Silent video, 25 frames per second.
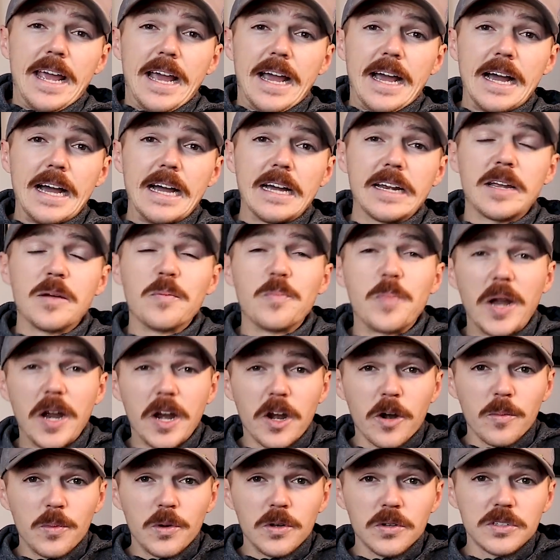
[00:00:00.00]

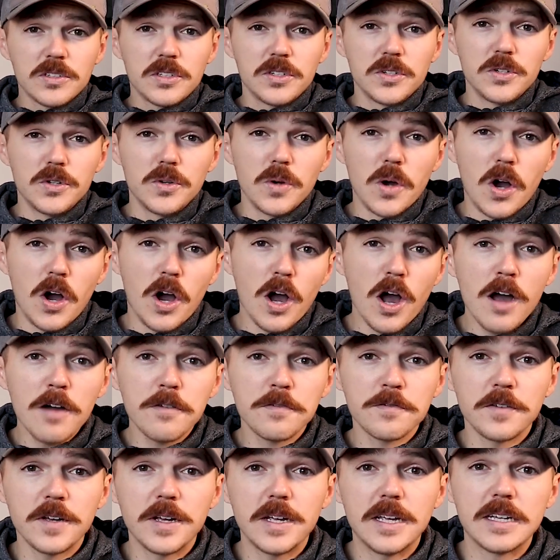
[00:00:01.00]
Comparable to
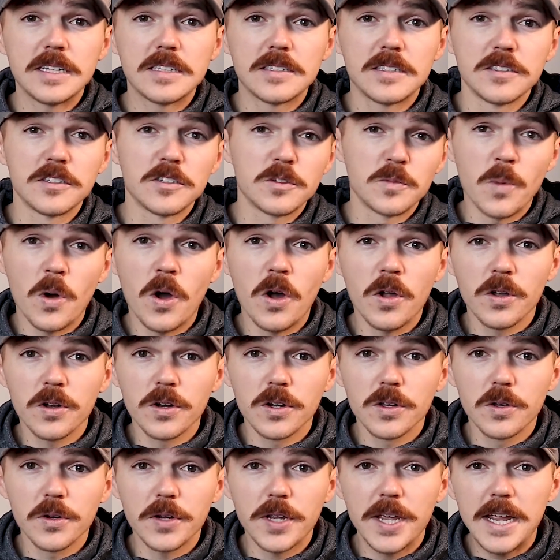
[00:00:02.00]
O.F.F, it's a
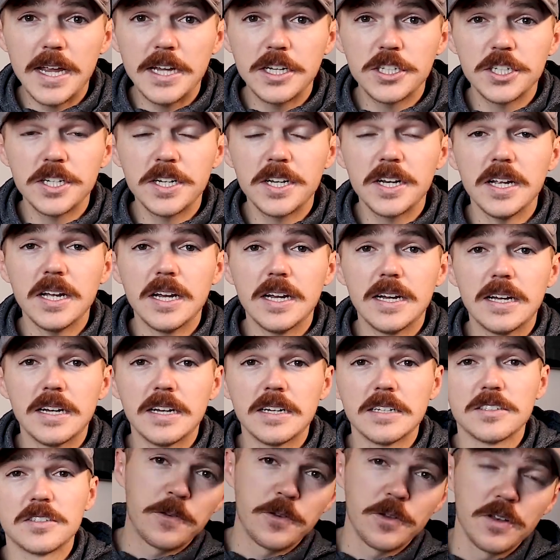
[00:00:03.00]
smaller location,
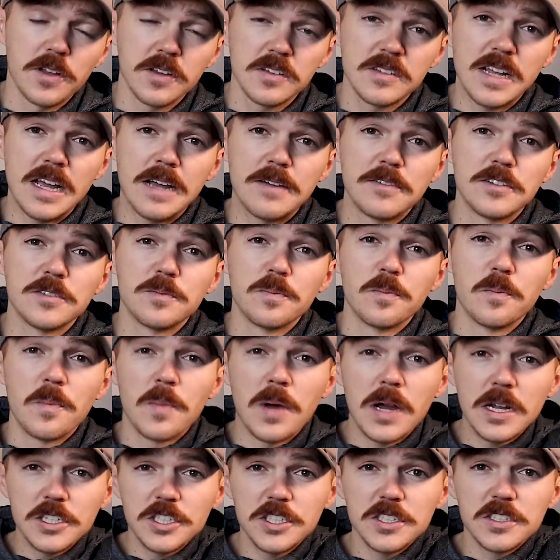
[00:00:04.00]
so it doesn't have as
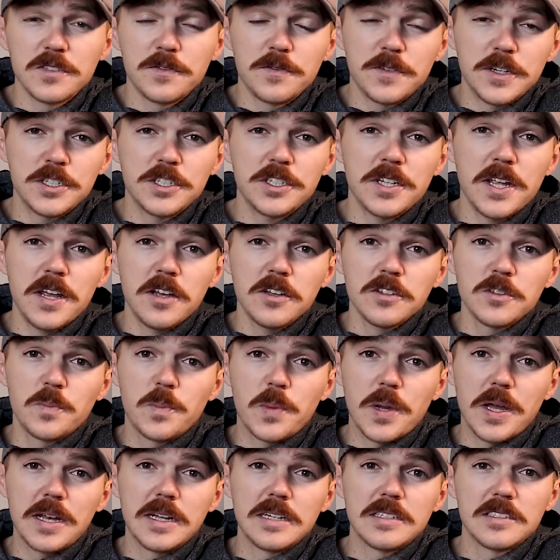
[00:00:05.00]
much as Fishtails,
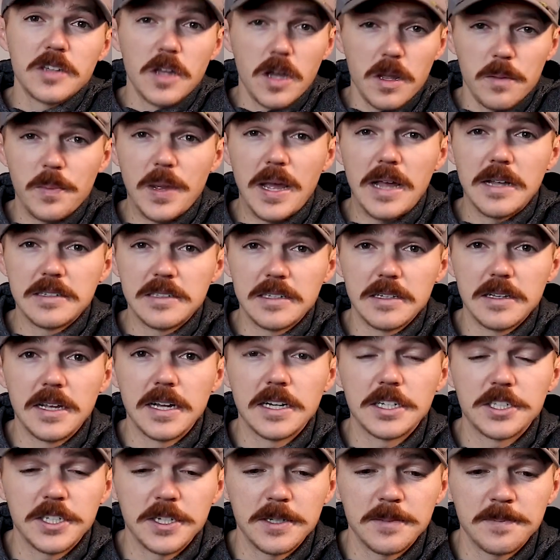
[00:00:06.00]
but it's not bad
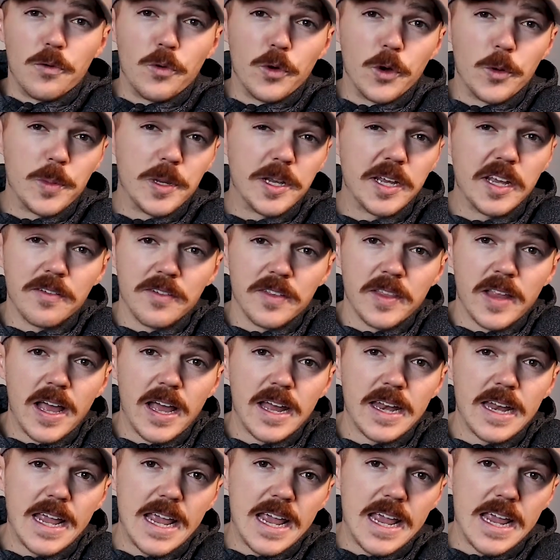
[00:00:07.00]
selection. I will be giving
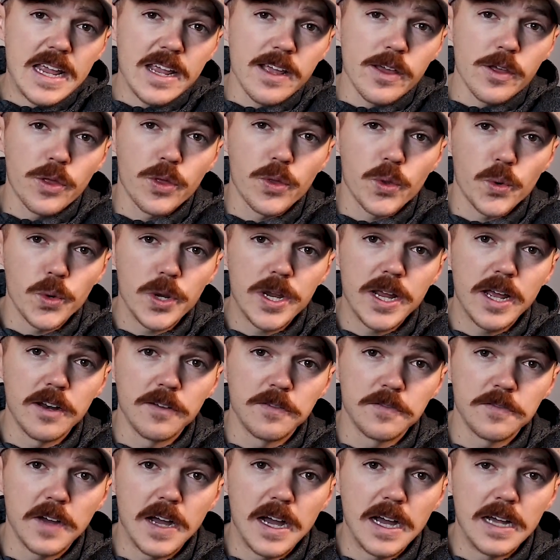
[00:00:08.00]
that a 3 out
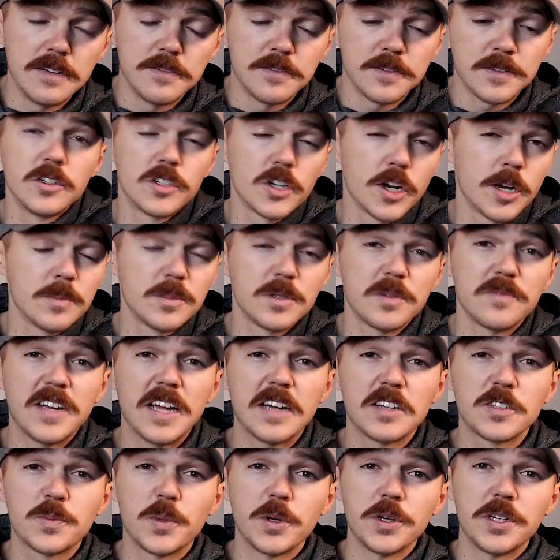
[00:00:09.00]
of 5. In terms of
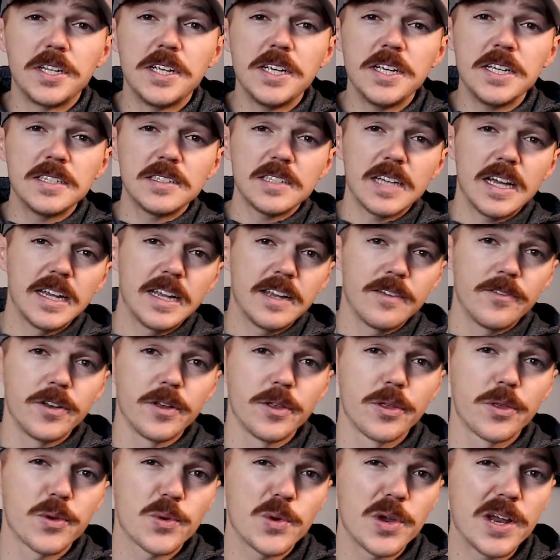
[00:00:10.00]
expertise, I give it
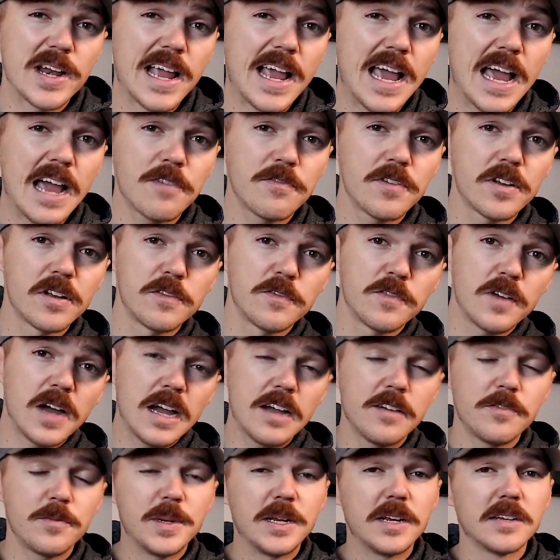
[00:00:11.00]
a 3.5 out of
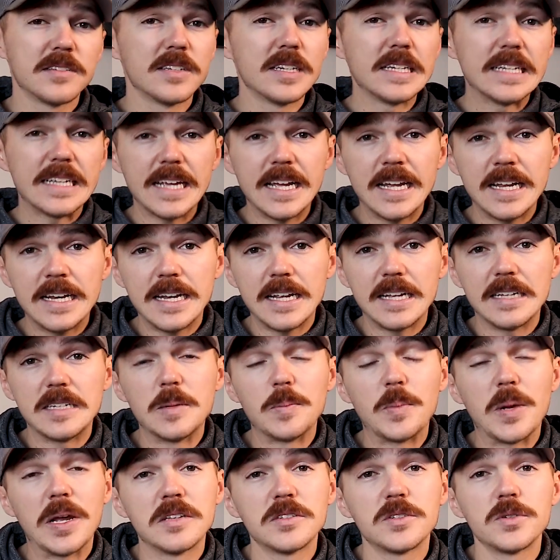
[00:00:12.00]
5 because again, it
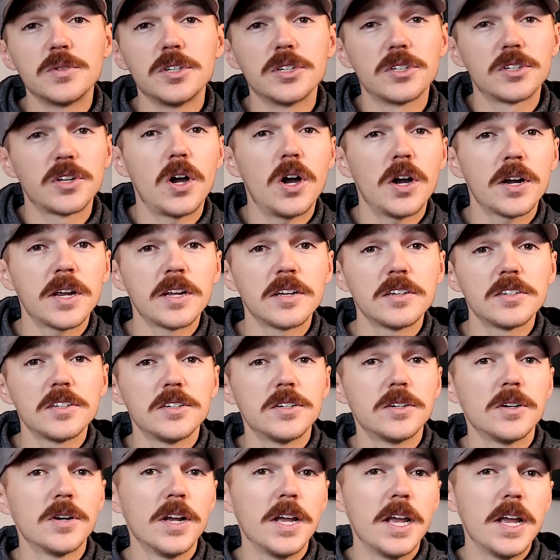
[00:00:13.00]
depends who you're talking
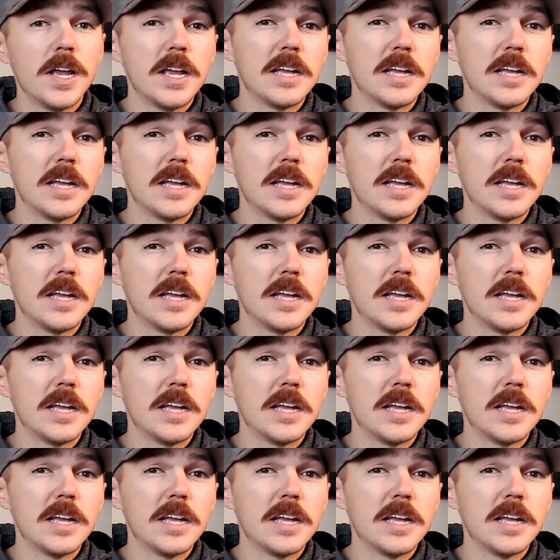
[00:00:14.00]
to.